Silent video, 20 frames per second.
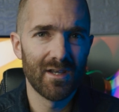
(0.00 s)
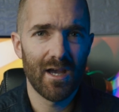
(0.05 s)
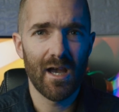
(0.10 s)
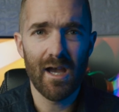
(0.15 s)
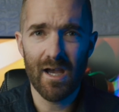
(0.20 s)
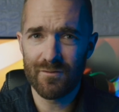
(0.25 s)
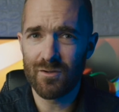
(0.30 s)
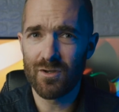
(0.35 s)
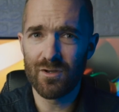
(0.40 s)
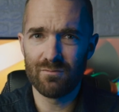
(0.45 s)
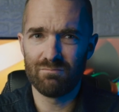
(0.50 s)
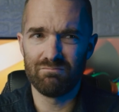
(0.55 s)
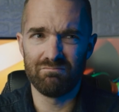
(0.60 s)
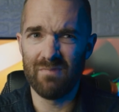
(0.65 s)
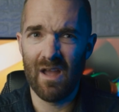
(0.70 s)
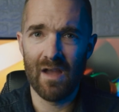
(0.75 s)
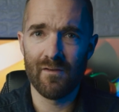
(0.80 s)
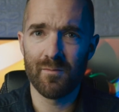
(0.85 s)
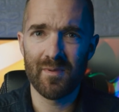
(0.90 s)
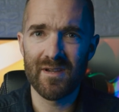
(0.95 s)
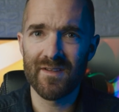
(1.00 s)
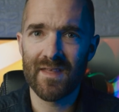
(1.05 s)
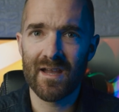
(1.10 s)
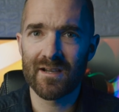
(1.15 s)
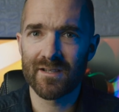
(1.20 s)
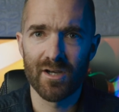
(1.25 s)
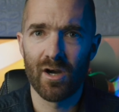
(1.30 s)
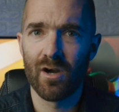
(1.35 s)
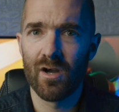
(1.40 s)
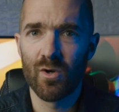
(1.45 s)
have you ever been
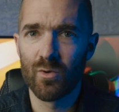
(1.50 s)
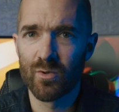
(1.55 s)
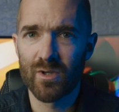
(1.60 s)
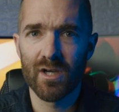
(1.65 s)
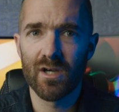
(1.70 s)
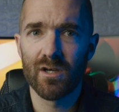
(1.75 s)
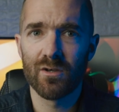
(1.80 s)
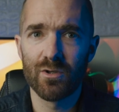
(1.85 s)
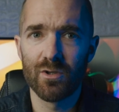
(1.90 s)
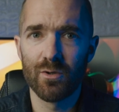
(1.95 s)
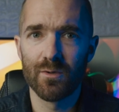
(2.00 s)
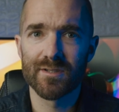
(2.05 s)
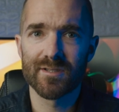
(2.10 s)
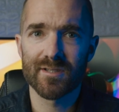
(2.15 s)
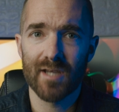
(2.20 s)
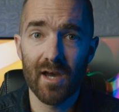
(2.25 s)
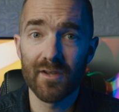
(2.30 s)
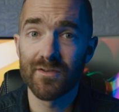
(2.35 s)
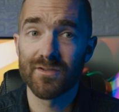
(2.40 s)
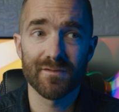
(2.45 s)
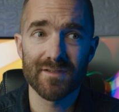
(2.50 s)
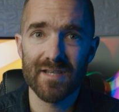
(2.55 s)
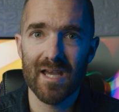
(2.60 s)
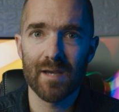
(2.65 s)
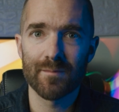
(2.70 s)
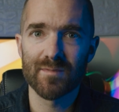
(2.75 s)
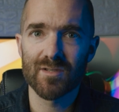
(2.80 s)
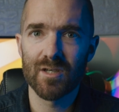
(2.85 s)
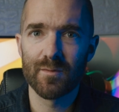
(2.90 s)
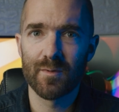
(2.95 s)
that guy or girl who has tons of
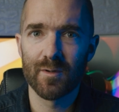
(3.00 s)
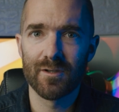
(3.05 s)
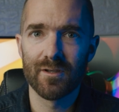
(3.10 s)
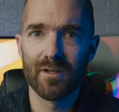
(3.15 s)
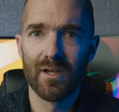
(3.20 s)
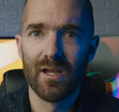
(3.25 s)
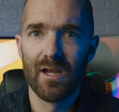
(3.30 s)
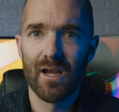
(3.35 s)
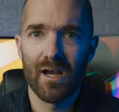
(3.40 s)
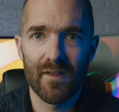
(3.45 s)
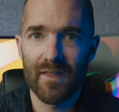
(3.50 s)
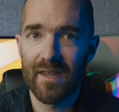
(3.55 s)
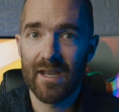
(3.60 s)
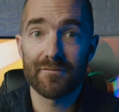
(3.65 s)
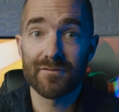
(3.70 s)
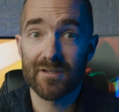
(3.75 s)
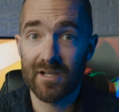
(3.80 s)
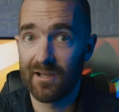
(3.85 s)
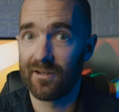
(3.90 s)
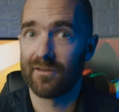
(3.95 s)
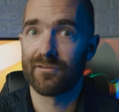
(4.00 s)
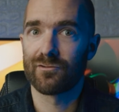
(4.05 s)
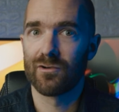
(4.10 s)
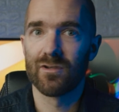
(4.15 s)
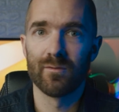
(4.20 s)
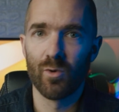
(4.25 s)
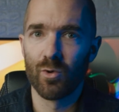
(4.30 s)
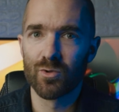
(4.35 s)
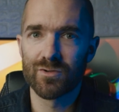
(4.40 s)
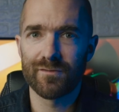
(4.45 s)
tabs open and then have to click through
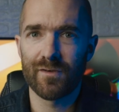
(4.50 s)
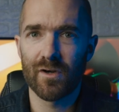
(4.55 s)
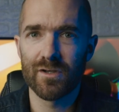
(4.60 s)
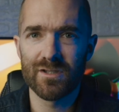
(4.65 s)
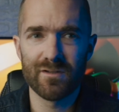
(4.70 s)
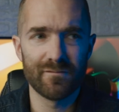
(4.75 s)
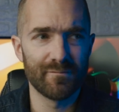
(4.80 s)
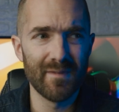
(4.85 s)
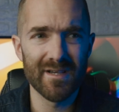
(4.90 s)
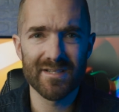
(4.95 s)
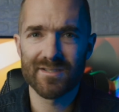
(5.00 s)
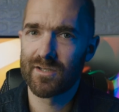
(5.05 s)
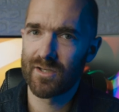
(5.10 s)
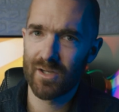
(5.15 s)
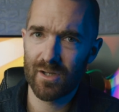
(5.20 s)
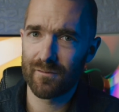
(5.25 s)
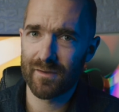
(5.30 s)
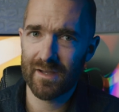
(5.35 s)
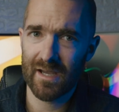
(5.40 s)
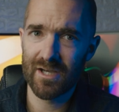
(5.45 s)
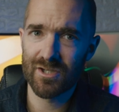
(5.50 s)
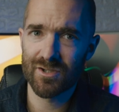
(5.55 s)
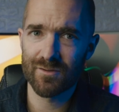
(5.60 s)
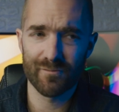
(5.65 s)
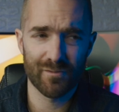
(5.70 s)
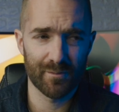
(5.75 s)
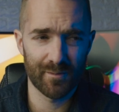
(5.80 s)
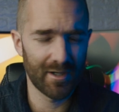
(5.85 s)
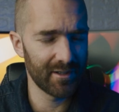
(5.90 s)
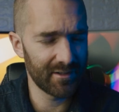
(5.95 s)
them all to find you've missed a notification
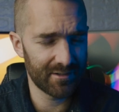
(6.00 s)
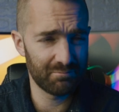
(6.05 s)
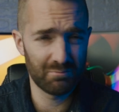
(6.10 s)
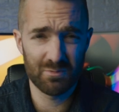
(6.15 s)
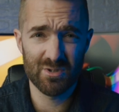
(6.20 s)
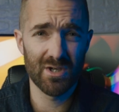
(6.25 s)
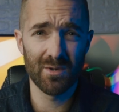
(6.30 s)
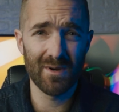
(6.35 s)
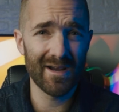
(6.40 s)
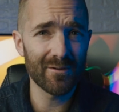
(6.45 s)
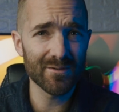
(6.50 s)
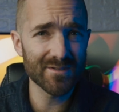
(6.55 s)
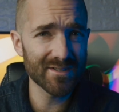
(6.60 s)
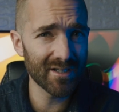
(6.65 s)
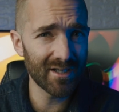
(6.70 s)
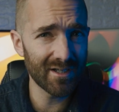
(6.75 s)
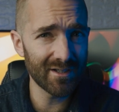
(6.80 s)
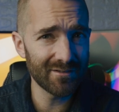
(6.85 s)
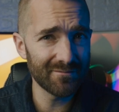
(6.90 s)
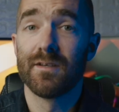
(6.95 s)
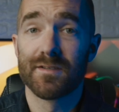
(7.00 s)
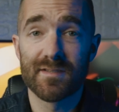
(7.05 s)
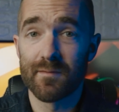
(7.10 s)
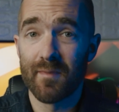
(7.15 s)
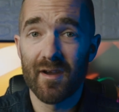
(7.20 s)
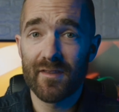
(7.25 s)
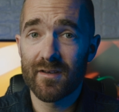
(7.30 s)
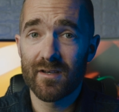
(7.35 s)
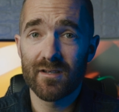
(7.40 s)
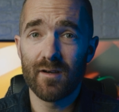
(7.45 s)
from like two hours ago? Some
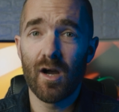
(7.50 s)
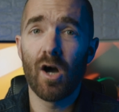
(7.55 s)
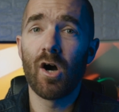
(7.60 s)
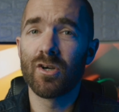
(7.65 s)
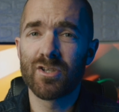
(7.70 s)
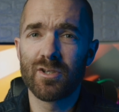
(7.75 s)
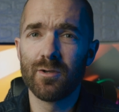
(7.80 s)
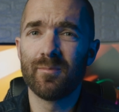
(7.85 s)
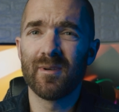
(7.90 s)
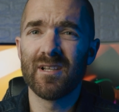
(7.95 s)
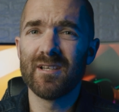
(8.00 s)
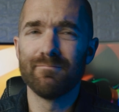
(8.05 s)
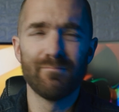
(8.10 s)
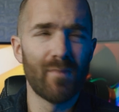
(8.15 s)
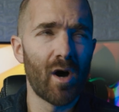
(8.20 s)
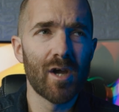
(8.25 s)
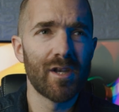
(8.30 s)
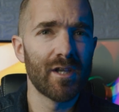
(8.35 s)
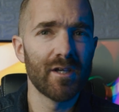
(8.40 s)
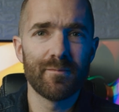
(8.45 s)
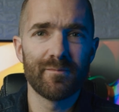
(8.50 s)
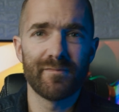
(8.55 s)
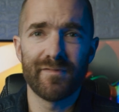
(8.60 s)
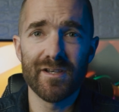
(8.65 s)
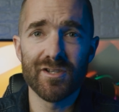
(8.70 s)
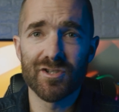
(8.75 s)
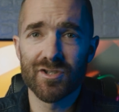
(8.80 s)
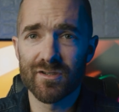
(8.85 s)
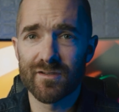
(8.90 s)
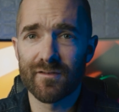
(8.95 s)
other arguably minor
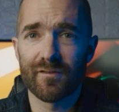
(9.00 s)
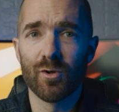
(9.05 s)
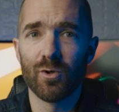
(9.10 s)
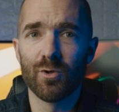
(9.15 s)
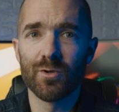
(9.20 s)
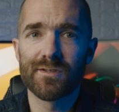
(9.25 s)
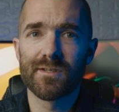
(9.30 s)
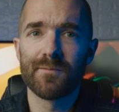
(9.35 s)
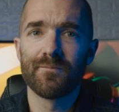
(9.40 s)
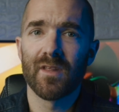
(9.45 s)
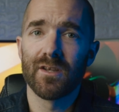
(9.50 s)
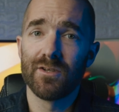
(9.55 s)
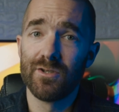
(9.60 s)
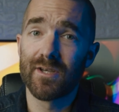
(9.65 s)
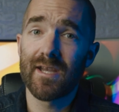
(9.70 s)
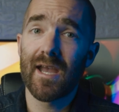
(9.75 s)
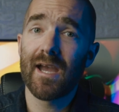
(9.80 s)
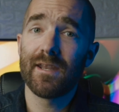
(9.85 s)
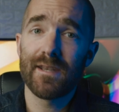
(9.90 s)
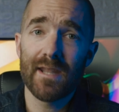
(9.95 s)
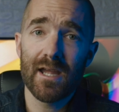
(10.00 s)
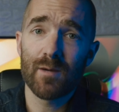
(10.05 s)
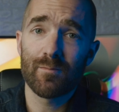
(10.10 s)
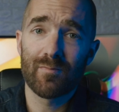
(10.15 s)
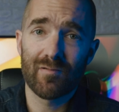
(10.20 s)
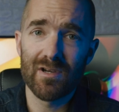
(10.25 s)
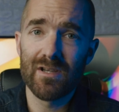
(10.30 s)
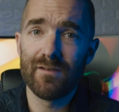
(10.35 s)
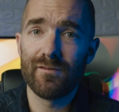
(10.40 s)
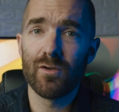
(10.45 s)
features, of course. You can now
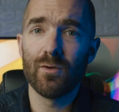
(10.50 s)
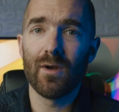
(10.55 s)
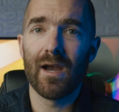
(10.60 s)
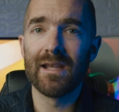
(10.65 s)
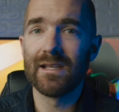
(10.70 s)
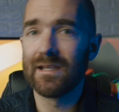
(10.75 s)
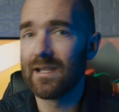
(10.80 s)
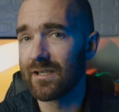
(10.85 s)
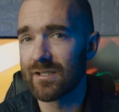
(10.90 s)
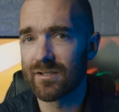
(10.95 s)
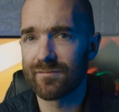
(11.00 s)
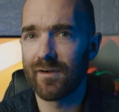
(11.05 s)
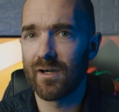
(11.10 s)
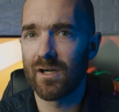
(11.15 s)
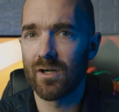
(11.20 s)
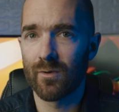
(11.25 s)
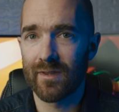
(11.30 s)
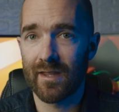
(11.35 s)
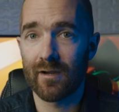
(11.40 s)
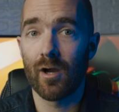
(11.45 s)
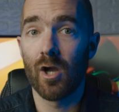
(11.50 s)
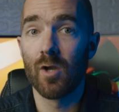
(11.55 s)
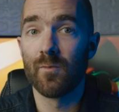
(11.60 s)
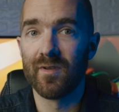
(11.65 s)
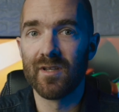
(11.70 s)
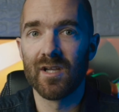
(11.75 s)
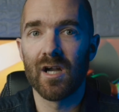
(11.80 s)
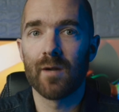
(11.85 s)
preview a linked file without opening